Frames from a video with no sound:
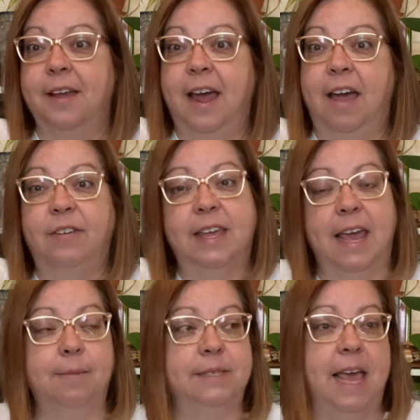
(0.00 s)
I have a
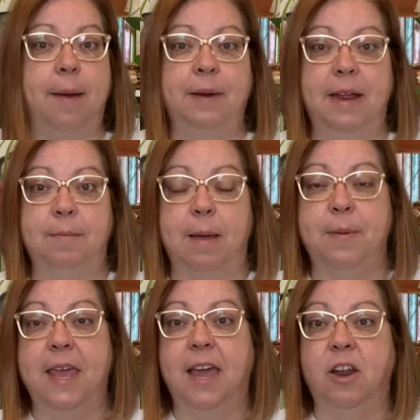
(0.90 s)
games cabinet and my
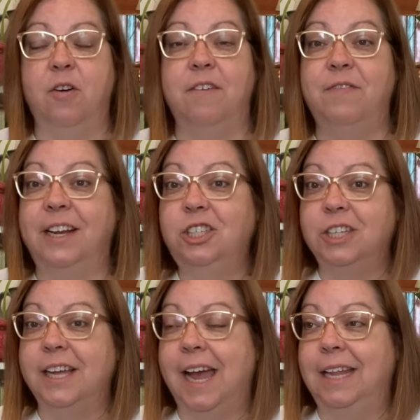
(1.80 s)
piano.
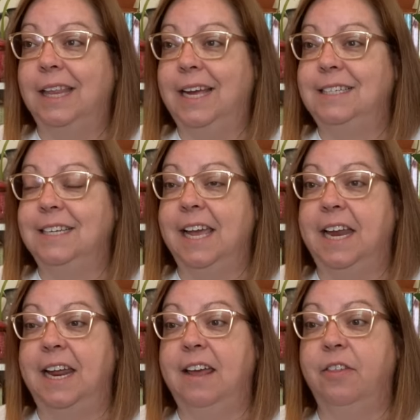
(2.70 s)
Eventually I'd like to
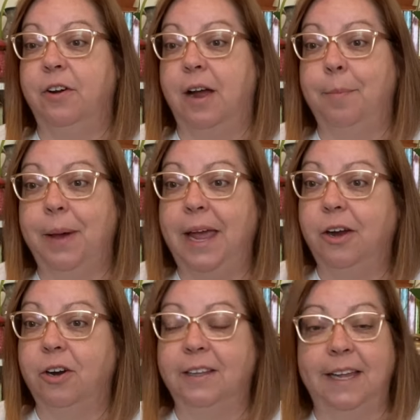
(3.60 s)
get either a
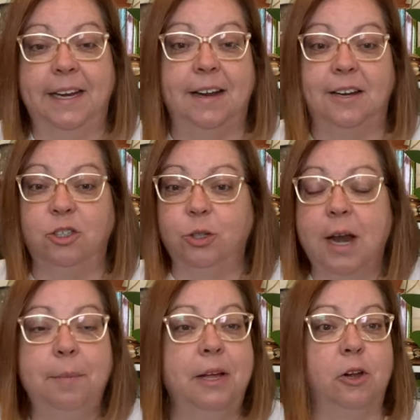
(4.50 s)
bike or a
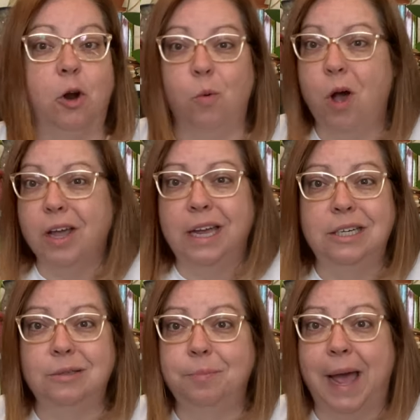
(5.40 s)
treadmill or a
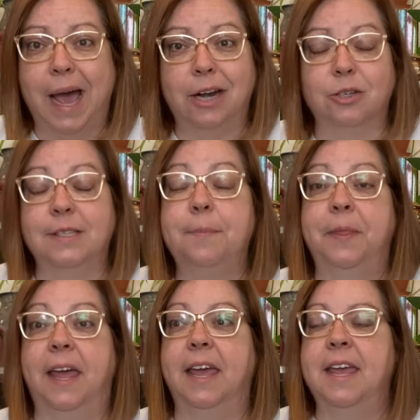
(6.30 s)
walking pad or
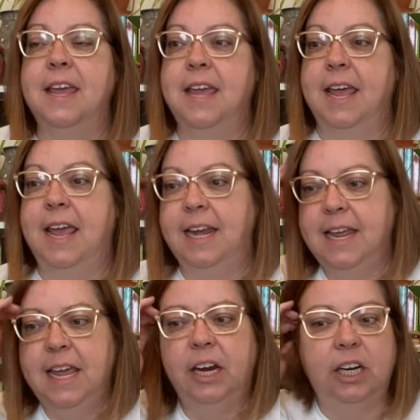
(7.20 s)
something in
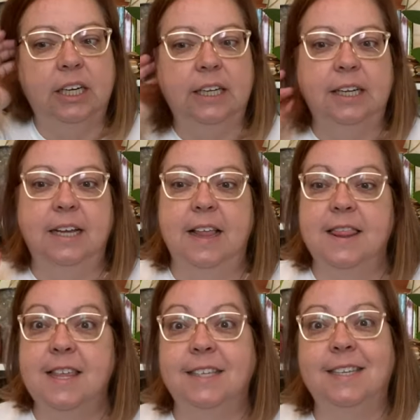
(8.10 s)
here.
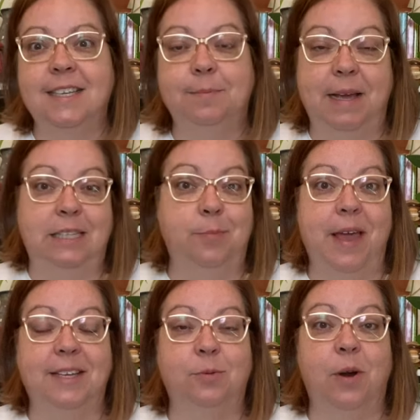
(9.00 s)
This is my
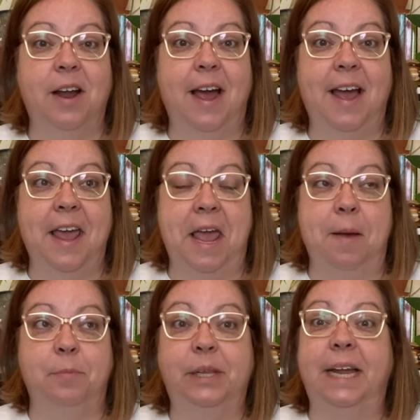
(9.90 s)
space where I
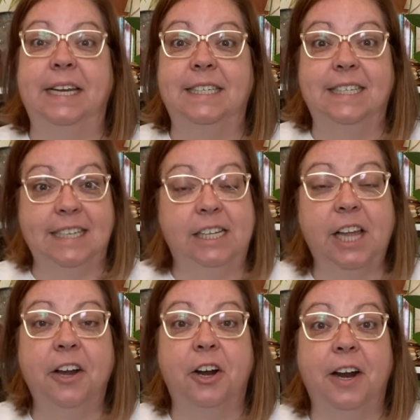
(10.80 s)
am planning to
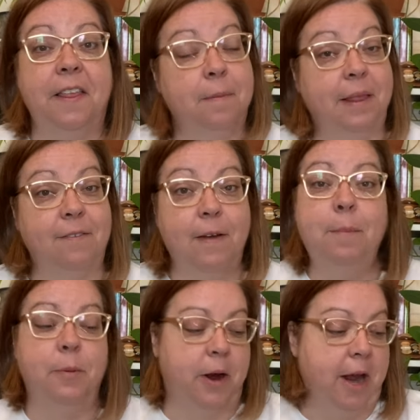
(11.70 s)
declutter in the month of
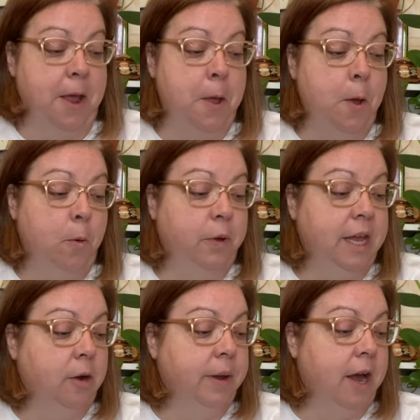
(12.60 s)
February. Well,
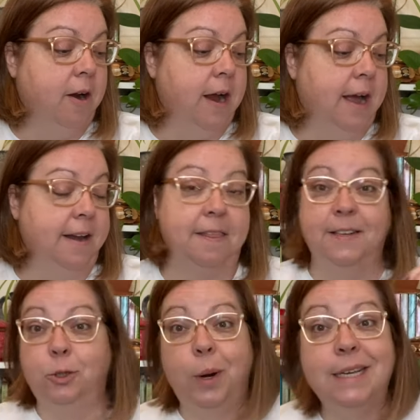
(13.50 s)
here we are on the
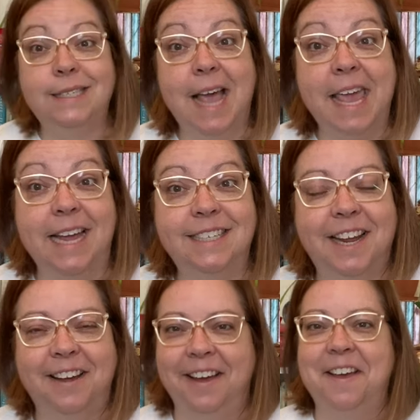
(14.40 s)

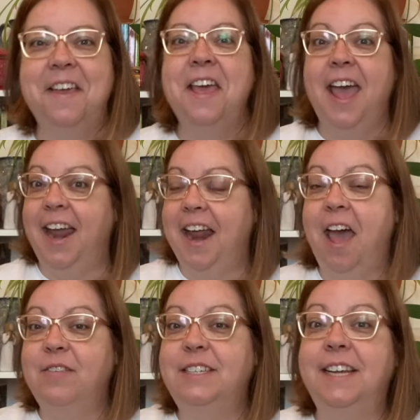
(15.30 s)
22nd, and I
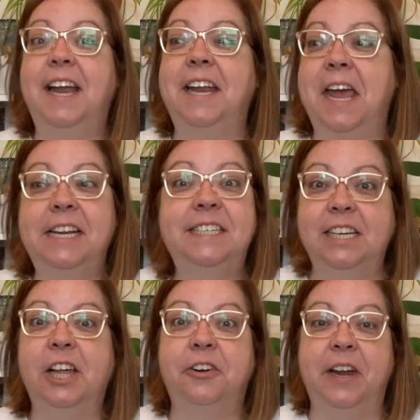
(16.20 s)
haven't done any
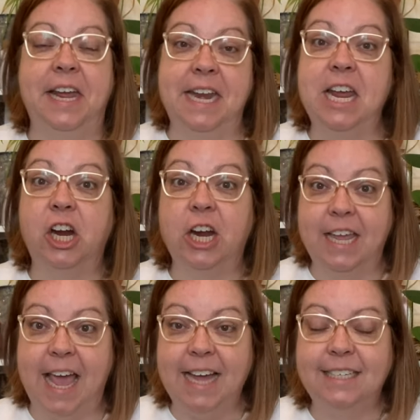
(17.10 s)
decluttering in here
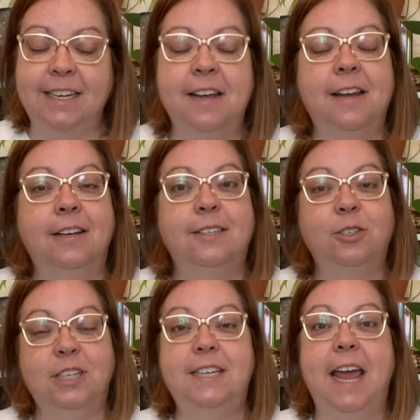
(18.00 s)
yet. So
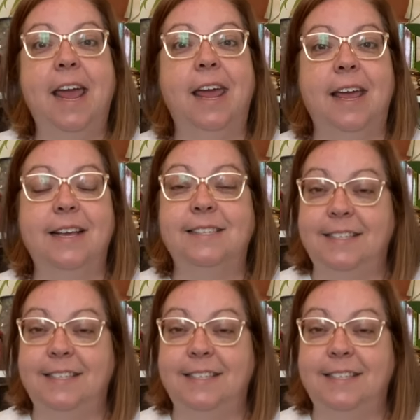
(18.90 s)
today is a